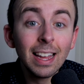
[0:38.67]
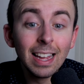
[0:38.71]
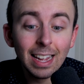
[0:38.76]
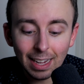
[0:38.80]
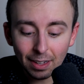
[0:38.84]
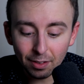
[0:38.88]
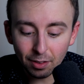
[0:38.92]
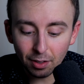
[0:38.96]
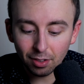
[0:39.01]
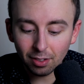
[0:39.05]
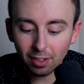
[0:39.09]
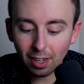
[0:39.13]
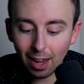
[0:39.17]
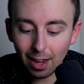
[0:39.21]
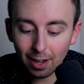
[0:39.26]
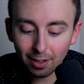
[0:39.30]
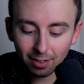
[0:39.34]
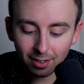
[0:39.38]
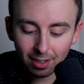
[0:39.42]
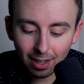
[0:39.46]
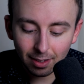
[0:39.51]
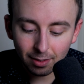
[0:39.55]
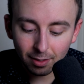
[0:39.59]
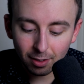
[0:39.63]
In this case,
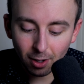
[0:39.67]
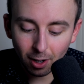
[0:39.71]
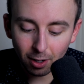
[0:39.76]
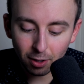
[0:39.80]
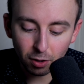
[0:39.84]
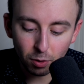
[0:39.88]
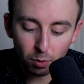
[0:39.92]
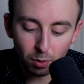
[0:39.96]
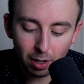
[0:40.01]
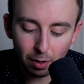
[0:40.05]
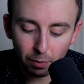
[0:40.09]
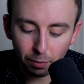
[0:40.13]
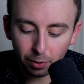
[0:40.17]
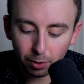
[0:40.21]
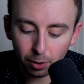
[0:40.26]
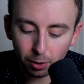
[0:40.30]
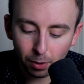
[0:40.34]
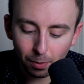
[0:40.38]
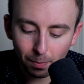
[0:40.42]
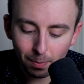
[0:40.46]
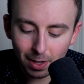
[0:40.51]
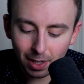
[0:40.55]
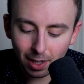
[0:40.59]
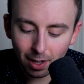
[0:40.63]
that's not too
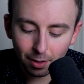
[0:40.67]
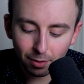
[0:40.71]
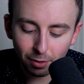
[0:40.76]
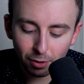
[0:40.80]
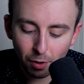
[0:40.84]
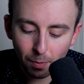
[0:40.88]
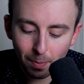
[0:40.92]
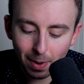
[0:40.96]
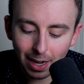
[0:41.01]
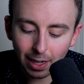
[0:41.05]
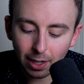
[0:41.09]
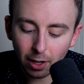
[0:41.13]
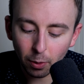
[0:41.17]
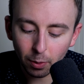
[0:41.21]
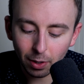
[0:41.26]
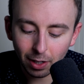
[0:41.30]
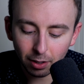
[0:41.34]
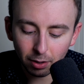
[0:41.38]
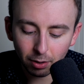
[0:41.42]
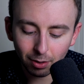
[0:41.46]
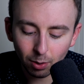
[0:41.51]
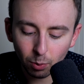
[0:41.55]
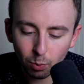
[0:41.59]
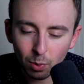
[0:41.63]
difficult, because you may
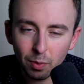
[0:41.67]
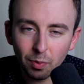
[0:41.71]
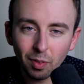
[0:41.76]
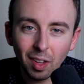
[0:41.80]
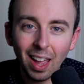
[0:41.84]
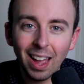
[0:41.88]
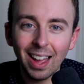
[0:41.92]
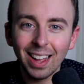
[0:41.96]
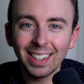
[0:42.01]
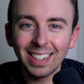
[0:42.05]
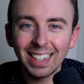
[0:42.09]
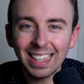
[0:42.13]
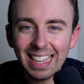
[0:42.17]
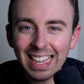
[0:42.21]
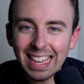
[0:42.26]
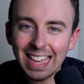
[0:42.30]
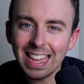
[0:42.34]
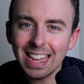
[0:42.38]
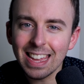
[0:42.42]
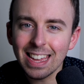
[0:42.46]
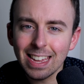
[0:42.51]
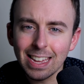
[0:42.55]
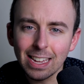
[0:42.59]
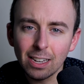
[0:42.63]
notice we've got
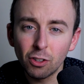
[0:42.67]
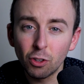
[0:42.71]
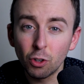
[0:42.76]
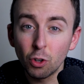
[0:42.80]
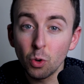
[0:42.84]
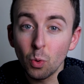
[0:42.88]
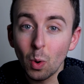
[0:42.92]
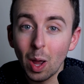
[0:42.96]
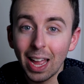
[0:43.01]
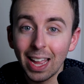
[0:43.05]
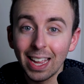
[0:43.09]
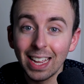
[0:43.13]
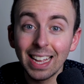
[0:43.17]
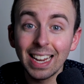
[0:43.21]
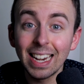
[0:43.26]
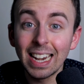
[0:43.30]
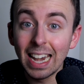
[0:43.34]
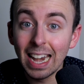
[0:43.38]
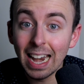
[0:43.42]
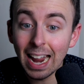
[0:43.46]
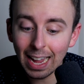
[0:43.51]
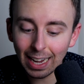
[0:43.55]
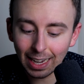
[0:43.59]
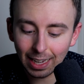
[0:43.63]
e to a
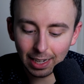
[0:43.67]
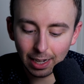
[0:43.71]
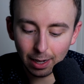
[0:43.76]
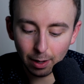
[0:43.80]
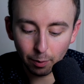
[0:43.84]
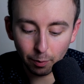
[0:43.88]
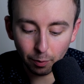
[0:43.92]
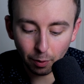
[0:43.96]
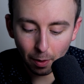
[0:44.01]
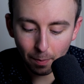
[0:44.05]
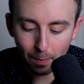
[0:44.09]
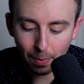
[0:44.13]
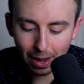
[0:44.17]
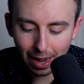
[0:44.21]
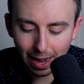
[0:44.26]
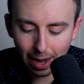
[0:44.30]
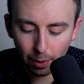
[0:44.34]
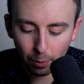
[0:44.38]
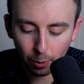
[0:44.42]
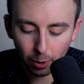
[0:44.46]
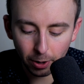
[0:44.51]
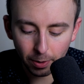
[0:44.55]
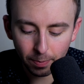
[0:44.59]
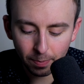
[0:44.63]
negative
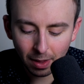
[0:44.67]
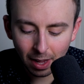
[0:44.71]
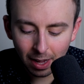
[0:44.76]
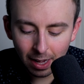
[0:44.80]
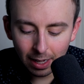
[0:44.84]
power.